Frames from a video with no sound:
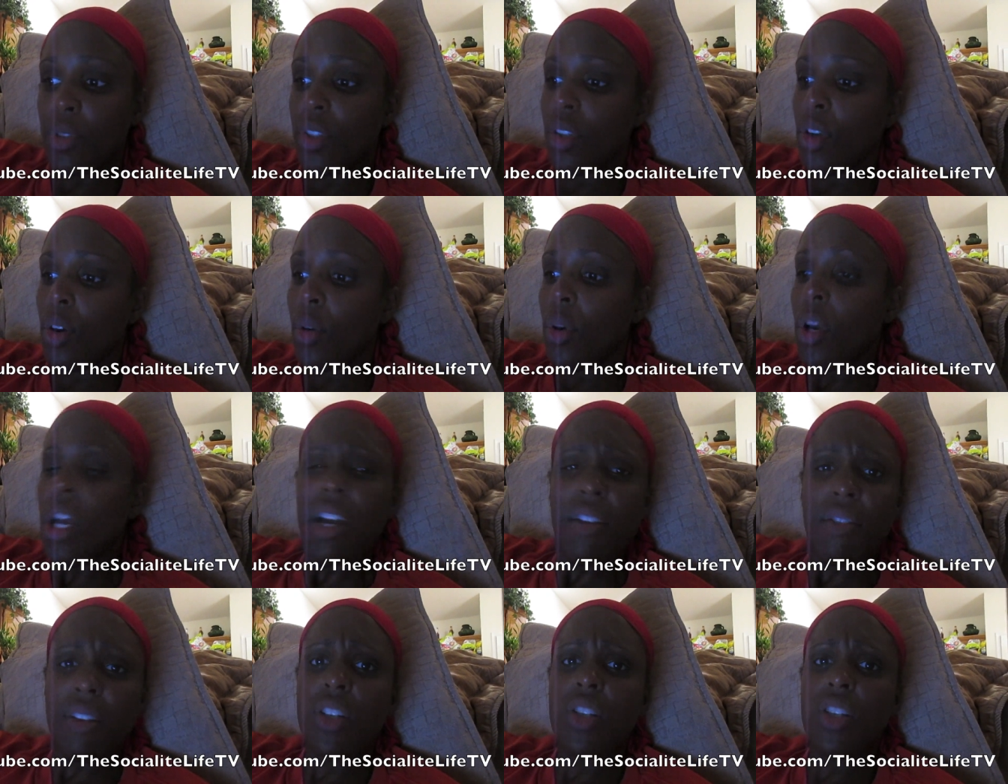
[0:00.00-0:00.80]
So
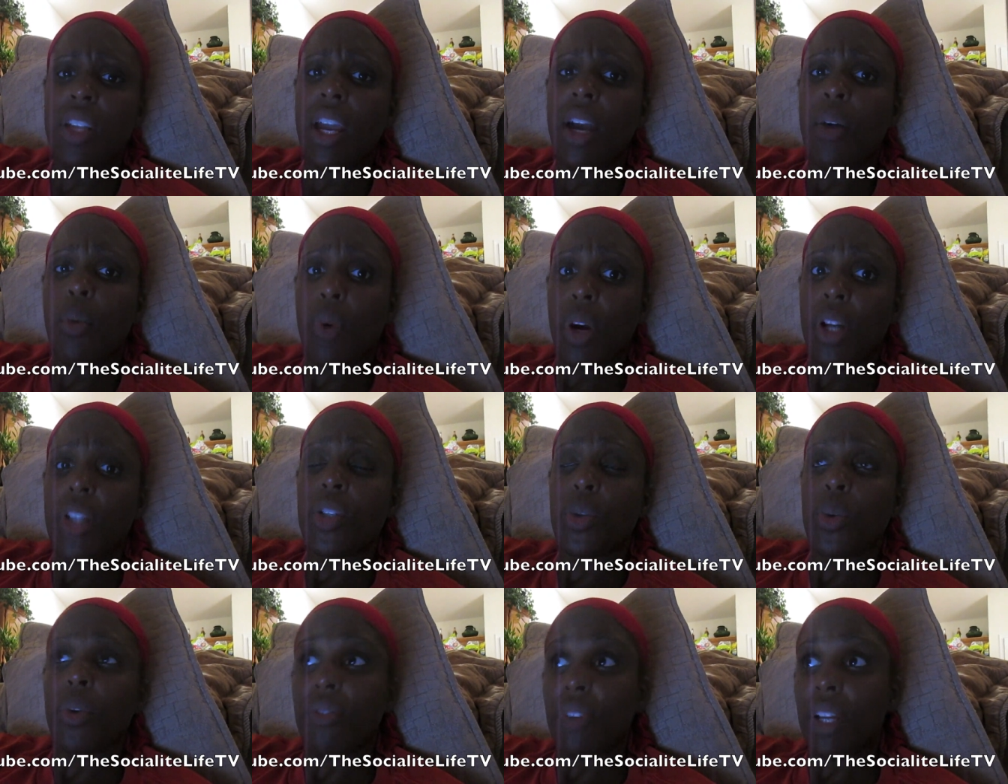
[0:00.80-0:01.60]
eventually, I want
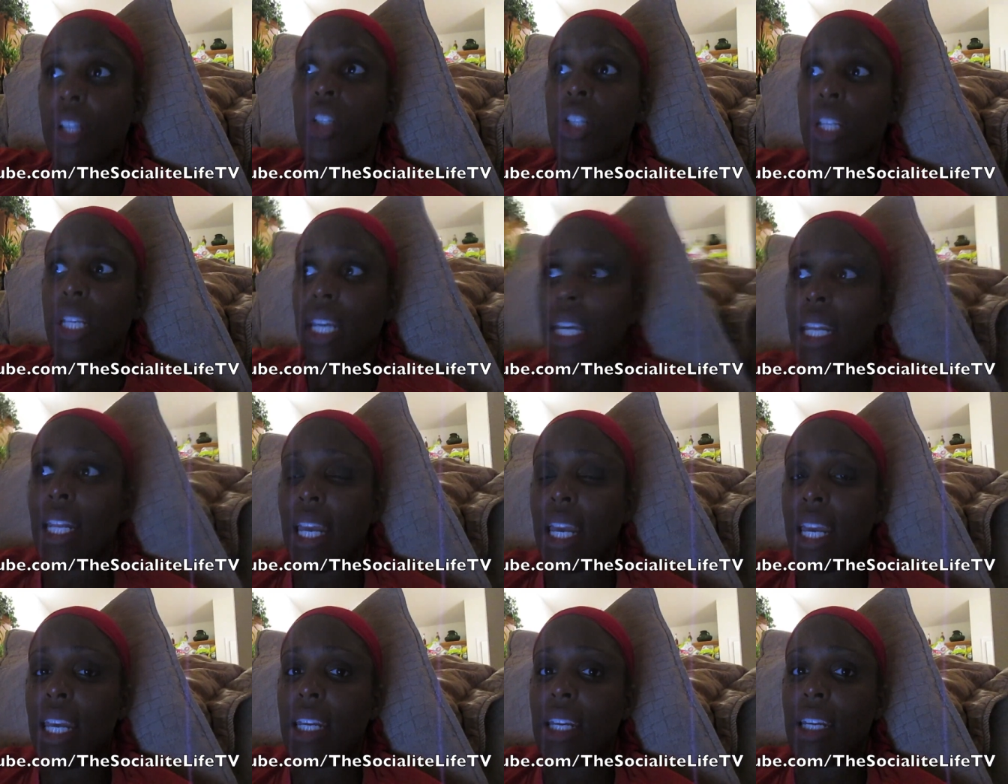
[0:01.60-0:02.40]
to eventually get
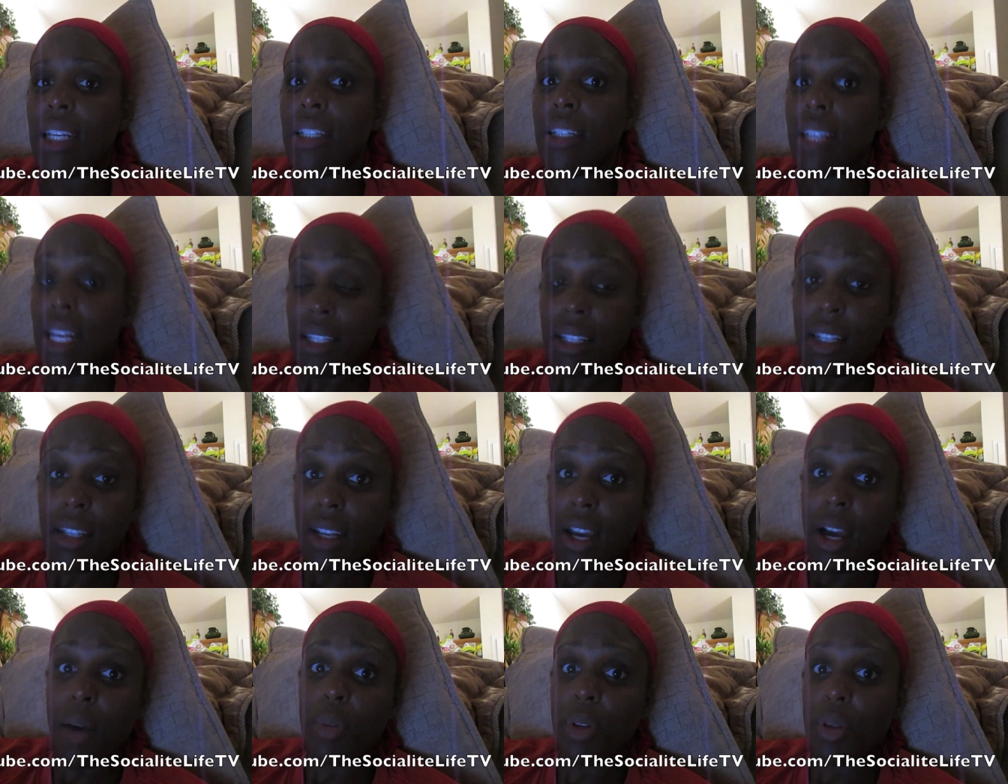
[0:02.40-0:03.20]
a
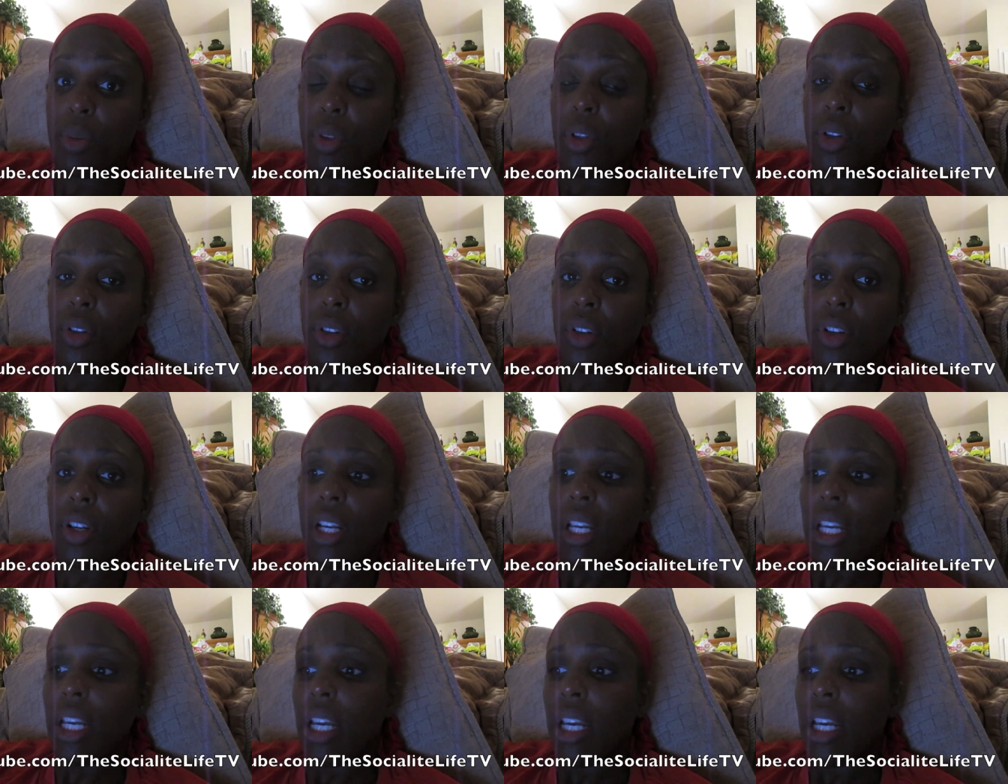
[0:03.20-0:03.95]
desktop computer